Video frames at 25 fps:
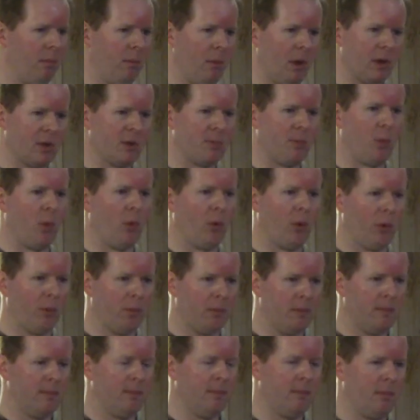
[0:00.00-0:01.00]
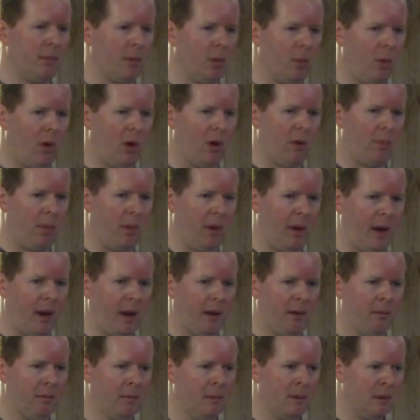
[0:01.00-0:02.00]
explore the water
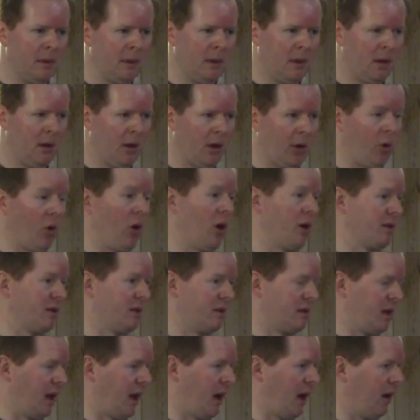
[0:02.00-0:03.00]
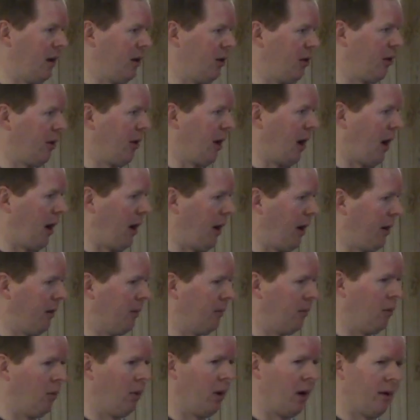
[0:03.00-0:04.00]
plan across the state in your
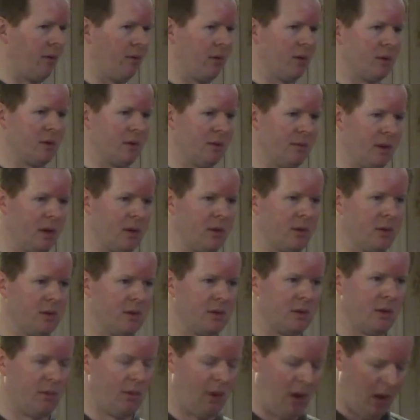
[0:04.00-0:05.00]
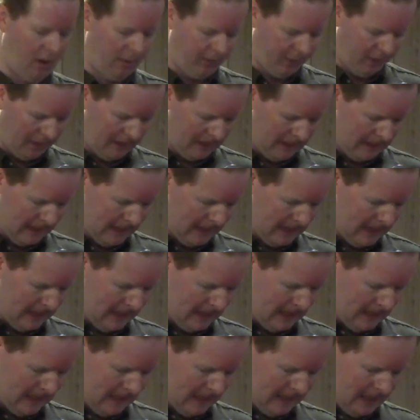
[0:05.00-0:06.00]
area, whatever is of interest and relevant.
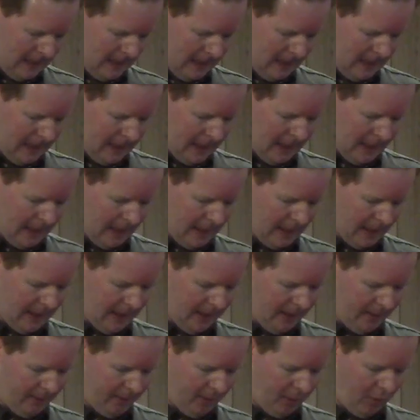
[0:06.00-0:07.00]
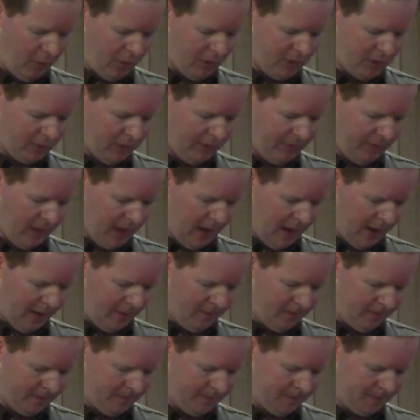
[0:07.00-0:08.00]
Uh, of course, we've got
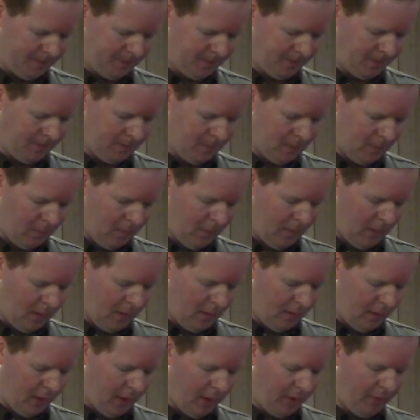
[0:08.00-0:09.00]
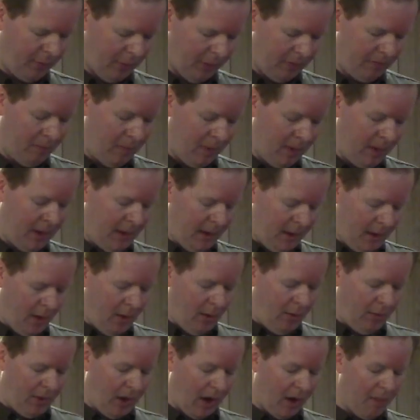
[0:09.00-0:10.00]
to, you know, if we
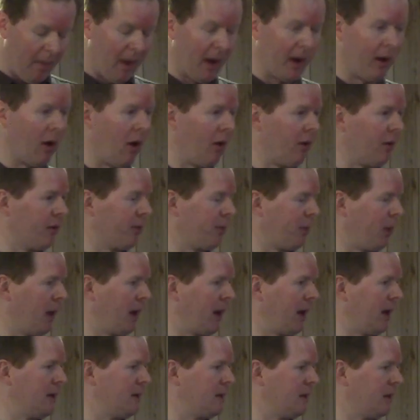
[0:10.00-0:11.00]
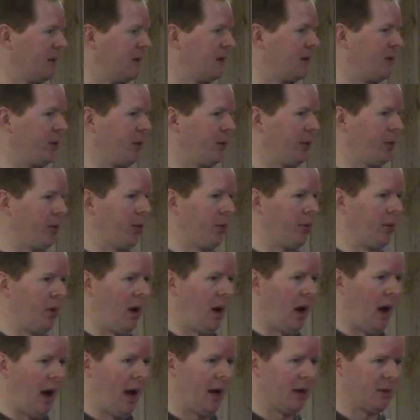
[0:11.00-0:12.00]
got to make all those plans into
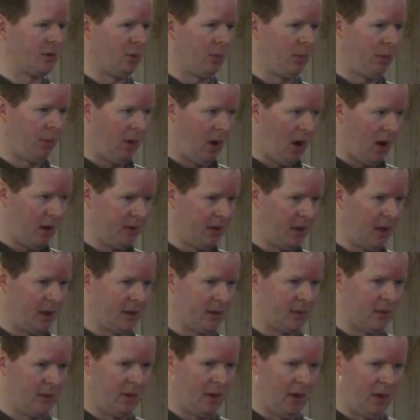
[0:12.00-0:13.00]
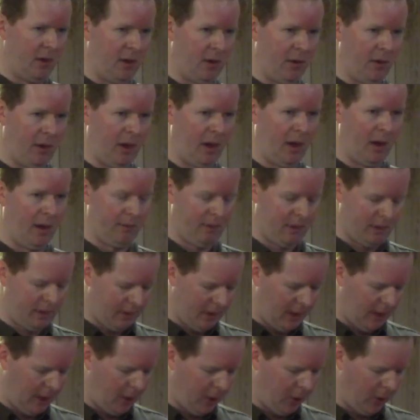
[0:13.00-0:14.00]
uh, actual projects, or it doesn't do any of us
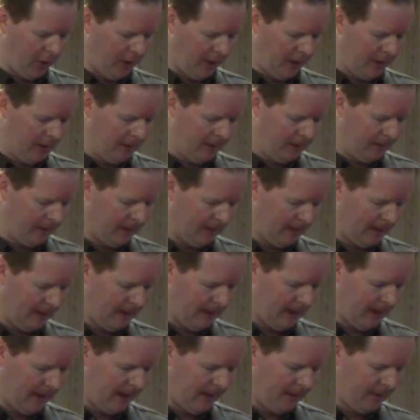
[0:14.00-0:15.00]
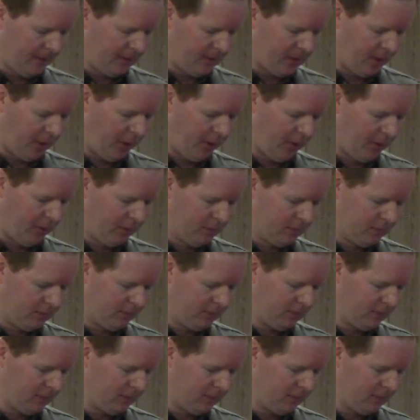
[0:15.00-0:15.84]
any good. Uh, the total